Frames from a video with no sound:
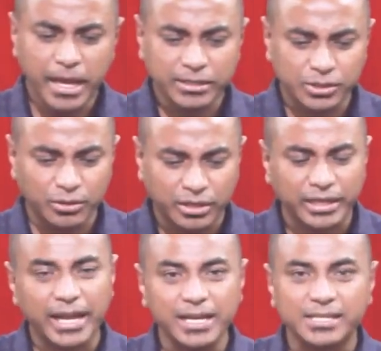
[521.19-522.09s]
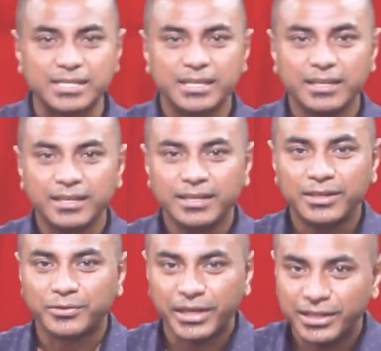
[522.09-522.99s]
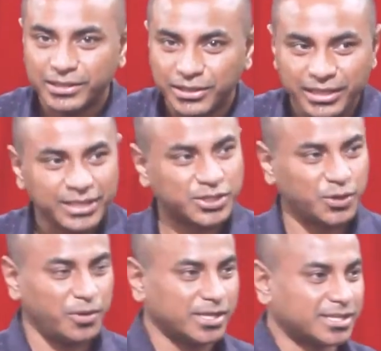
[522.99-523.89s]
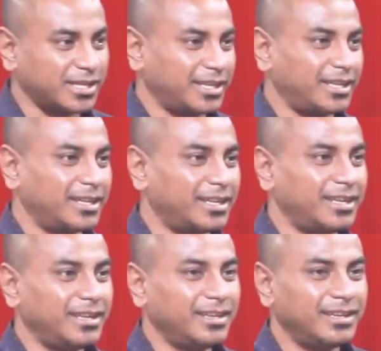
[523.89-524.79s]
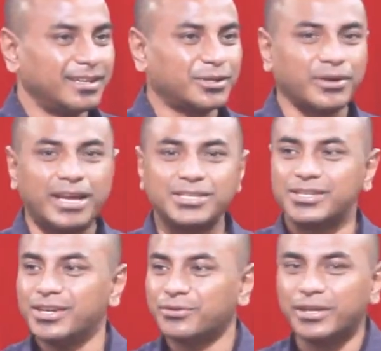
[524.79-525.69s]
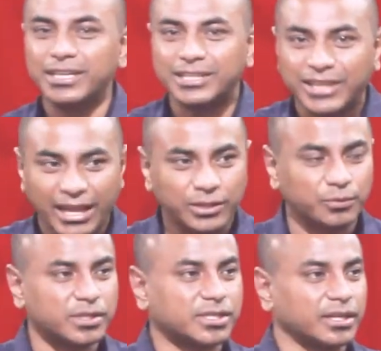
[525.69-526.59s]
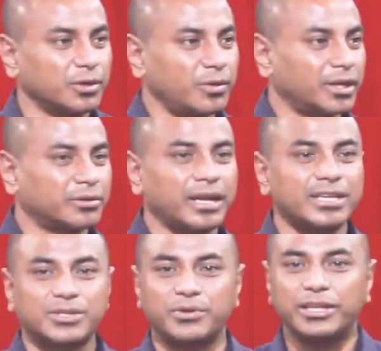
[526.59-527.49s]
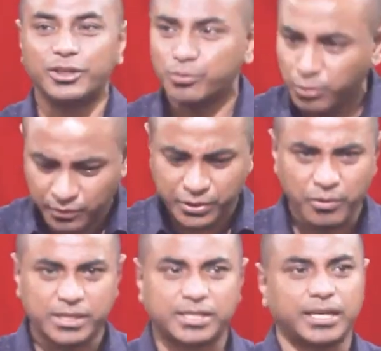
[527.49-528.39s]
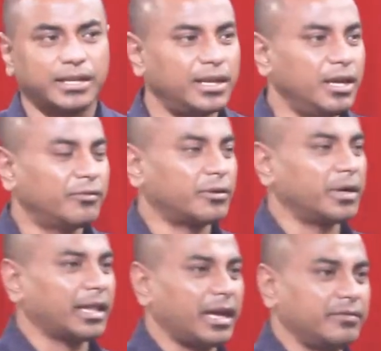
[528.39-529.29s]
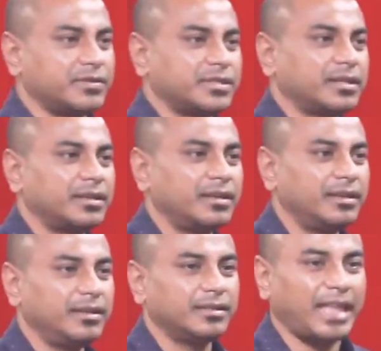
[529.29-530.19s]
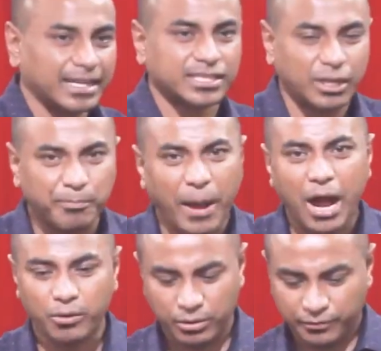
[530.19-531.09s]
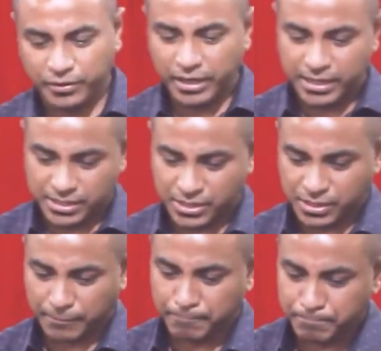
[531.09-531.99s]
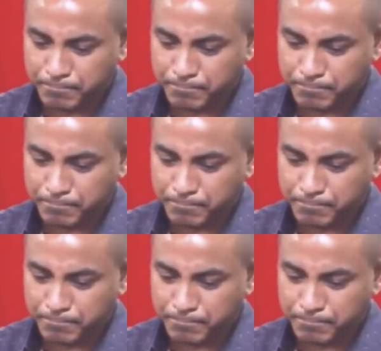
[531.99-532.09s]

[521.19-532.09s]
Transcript: And so grace really deletes away sin. Grace really dealt with sin away. Grace really removes away sin from our lives. That's the power of grace.